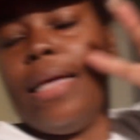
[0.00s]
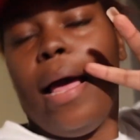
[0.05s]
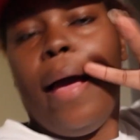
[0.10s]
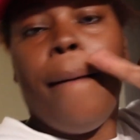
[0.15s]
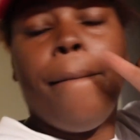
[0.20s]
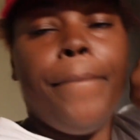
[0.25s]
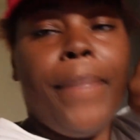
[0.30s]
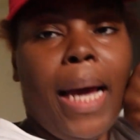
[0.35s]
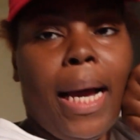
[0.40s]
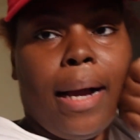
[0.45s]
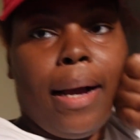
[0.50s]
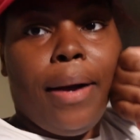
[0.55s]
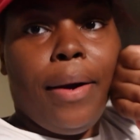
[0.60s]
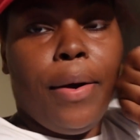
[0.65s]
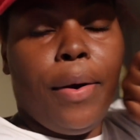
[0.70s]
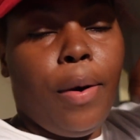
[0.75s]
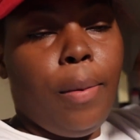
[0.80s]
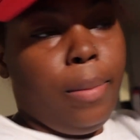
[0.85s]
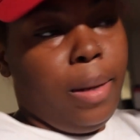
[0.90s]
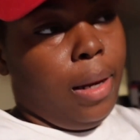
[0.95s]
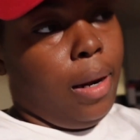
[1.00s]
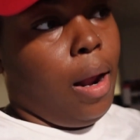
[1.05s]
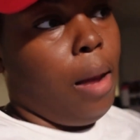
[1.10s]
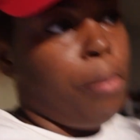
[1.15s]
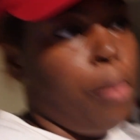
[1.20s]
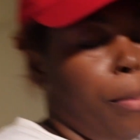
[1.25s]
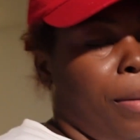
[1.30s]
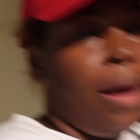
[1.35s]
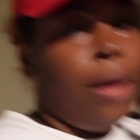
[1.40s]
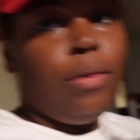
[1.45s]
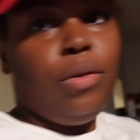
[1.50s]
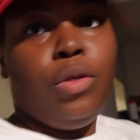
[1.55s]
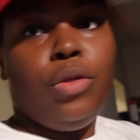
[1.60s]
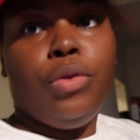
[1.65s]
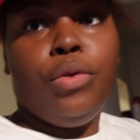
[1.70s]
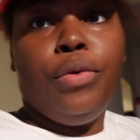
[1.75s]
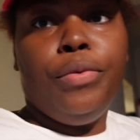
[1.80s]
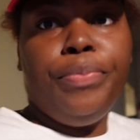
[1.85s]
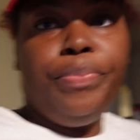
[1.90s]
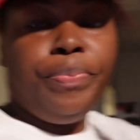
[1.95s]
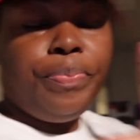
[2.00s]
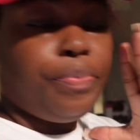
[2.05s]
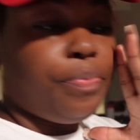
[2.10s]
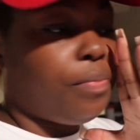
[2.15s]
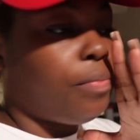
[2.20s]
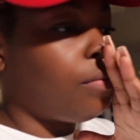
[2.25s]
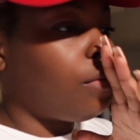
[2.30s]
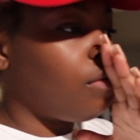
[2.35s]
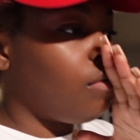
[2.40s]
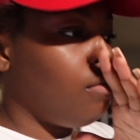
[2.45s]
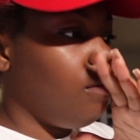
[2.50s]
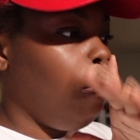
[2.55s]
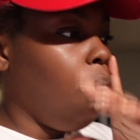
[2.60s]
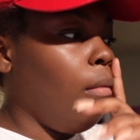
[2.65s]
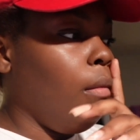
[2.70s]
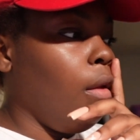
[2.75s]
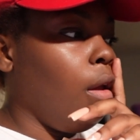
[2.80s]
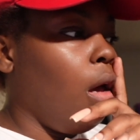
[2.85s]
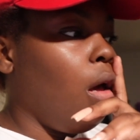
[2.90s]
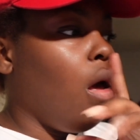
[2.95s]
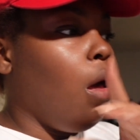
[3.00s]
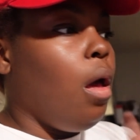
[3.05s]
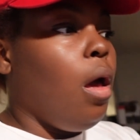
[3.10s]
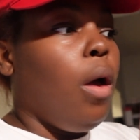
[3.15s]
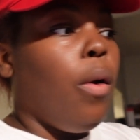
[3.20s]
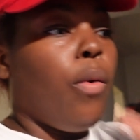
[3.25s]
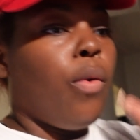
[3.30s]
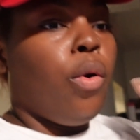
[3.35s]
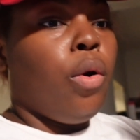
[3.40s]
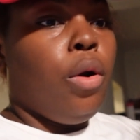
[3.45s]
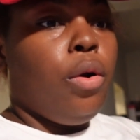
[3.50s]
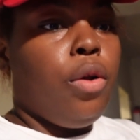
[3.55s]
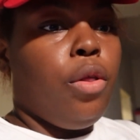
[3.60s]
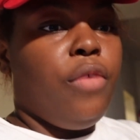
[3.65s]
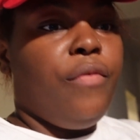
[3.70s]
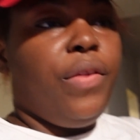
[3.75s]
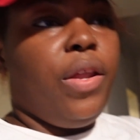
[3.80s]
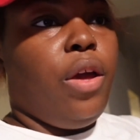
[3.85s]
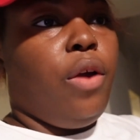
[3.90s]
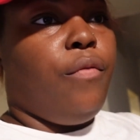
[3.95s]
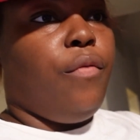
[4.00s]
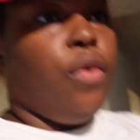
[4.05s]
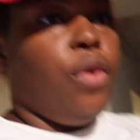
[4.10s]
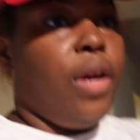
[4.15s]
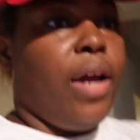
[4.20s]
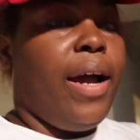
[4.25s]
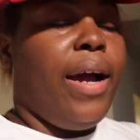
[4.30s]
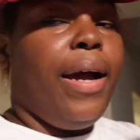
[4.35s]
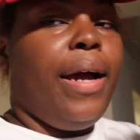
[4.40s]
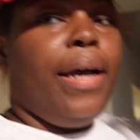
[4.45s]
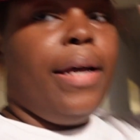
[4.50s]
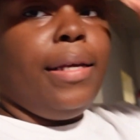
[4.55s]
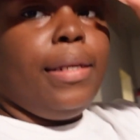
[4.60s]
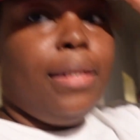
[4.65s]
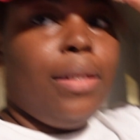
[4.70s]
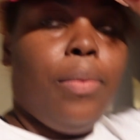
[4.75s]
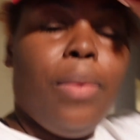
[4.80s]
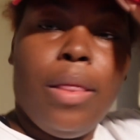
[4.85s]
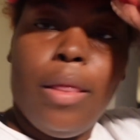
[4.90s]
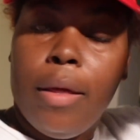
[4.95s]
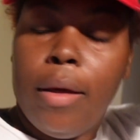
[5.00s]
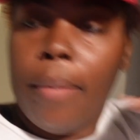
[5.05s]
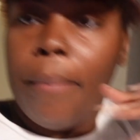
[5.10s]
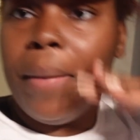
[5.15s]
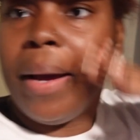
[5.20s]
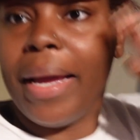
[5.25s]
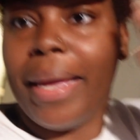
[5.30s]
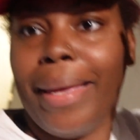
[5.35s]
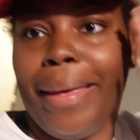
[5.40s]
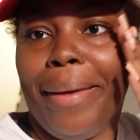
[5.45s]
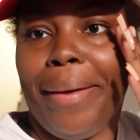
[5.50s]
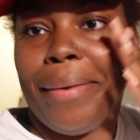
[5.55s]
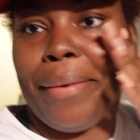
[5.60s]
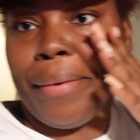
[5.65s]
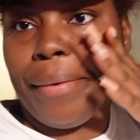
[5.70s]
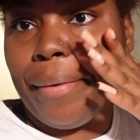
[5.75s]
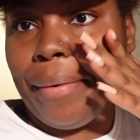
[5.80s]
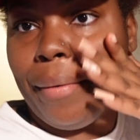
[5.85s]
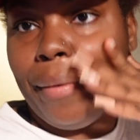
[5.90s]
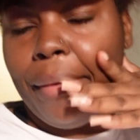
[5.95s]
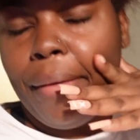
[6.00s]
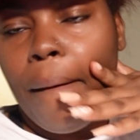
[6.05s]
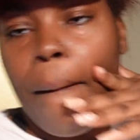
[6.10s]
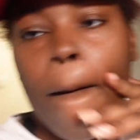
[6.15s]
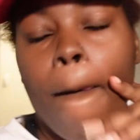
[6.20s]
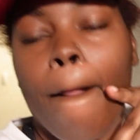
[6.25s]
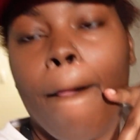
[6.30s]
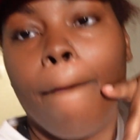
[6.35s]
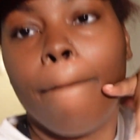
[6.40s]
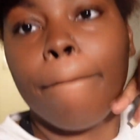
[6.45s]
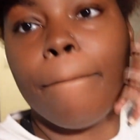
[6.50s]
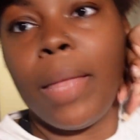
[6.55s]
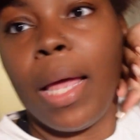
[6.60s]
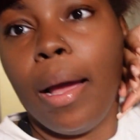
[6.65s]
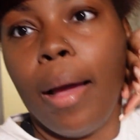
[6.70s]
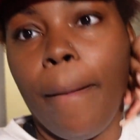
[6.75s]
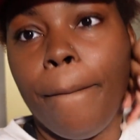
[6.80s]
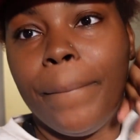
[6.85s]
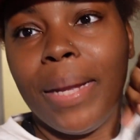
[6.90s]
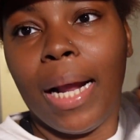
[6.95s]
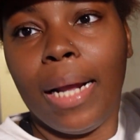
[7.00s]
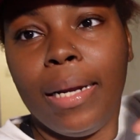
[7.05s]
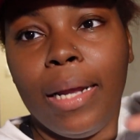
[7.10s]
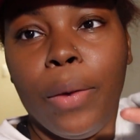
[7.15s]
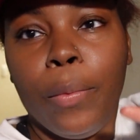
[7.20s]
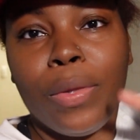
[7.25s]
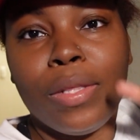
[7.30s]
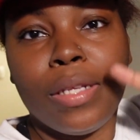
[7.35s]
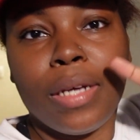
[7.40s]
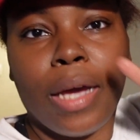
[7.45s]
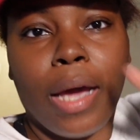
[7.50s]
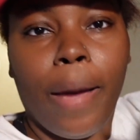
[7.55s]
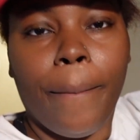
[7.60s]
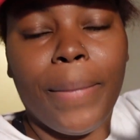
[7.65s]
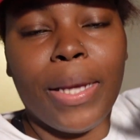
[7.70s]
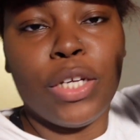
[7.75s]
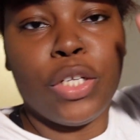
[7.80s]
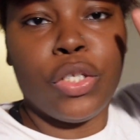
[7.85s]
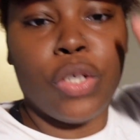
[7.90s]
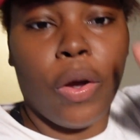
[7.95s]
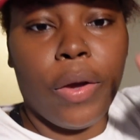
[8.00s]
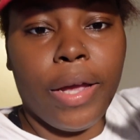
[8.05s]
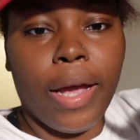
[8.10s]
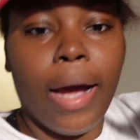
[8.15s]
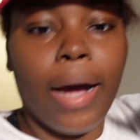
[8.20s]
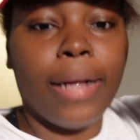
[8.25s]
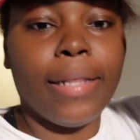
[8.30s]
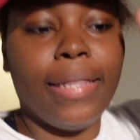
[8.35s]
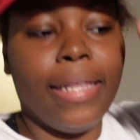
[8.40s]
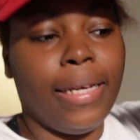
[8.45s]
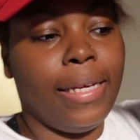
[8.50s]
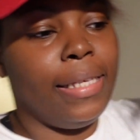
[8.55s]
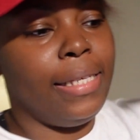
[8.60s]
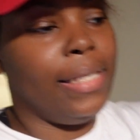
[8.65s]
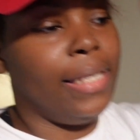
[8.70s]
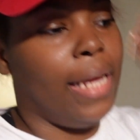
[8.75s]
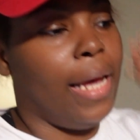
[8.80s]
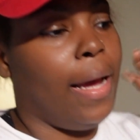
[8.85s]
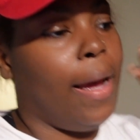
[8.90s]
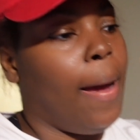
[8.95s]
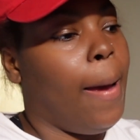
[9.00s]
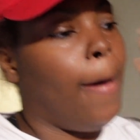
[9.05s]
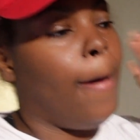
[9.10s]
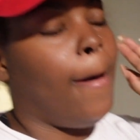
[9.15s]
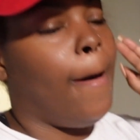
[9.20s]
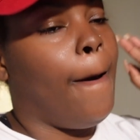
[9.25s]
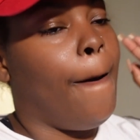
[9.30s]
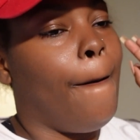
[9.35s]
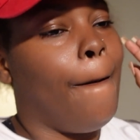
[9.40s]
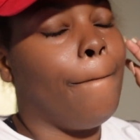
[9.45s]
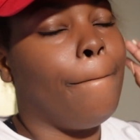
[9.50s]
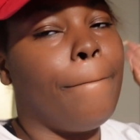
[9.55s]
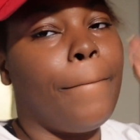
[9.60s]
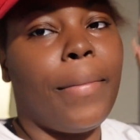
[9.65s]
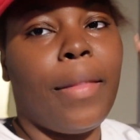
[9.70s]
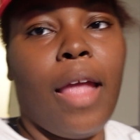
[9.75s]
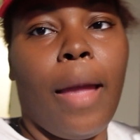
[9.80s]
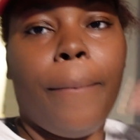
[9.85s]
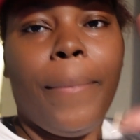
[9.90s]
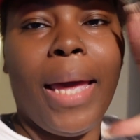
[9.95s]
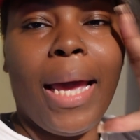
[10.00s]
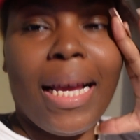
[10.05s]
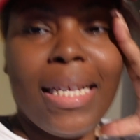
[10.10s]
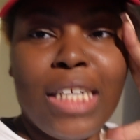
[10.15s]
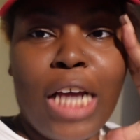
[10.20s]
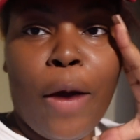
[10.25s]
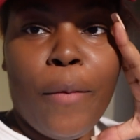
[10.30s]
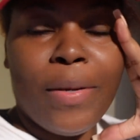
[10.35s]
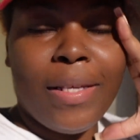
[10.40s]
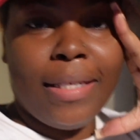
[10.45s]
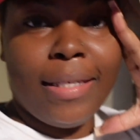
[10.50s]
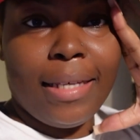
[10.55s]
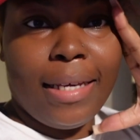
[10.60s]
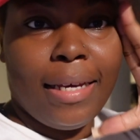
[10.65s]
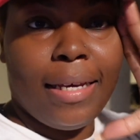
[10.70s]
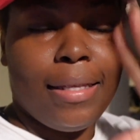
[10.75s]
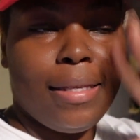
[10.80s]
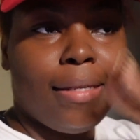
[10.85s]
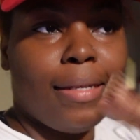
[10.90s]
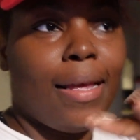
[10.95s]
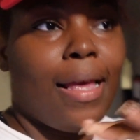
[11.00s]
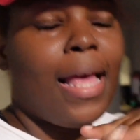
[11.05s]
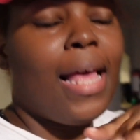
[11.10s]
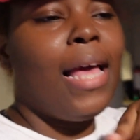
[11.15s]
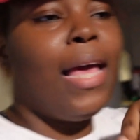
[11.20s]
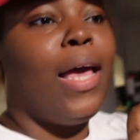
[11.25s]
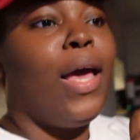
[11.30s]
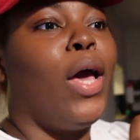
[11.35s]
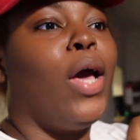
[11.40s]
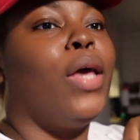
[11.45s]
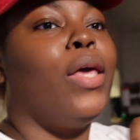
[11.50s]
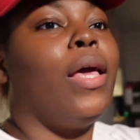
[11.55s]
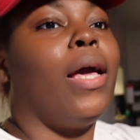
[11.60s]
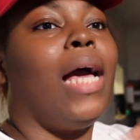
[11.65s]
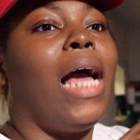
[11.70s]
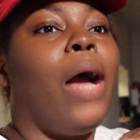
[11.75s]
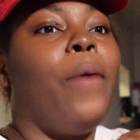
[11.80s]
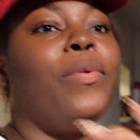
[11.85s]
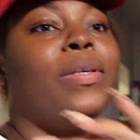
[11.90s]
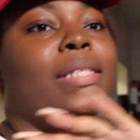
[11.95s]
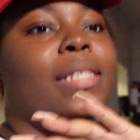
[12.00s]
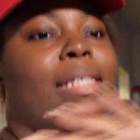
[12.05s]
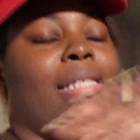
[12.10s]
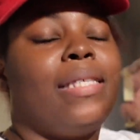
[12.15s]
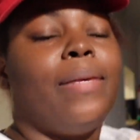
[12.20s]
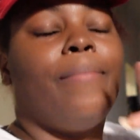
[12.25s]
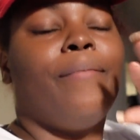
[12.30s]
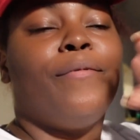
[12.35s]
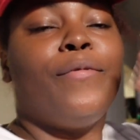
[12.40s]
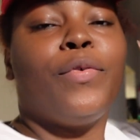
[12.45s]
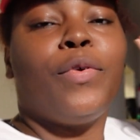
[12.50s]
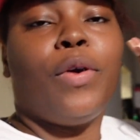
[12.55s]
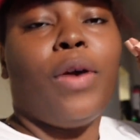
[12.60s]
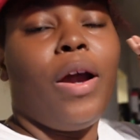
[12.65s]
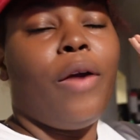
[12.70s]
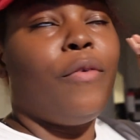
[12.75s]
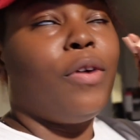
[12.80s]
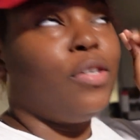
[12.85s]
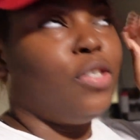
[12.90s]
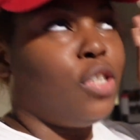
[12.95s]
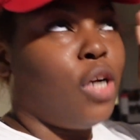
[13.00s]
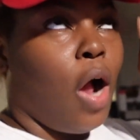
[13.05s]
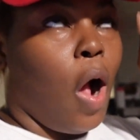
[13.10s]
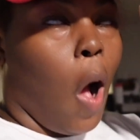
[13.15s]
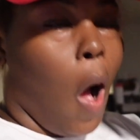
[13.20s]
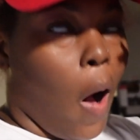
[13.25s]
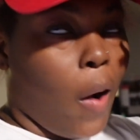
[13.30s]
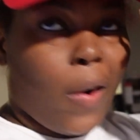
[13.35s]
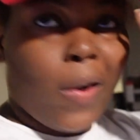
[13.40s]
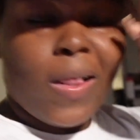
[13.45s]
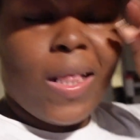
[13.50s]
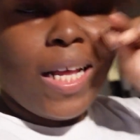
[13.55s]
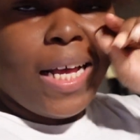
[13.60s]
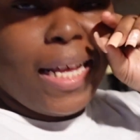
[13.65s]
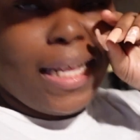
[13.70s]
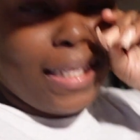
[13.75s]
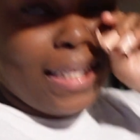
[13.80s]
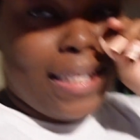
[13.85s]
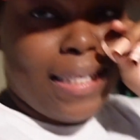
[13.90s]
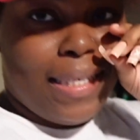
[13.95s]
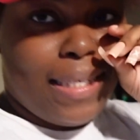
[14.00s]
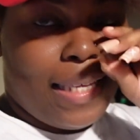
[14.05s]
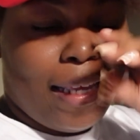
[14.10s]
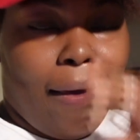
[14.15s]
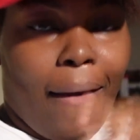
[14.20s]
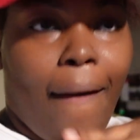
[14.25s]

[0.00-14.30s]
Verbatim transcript: I'm back home and I'm about to record another video for you guys with my hair. Um, but I did want to come and show y'all this um, package I was sent. Yeah, I was sent some Forever chocolates.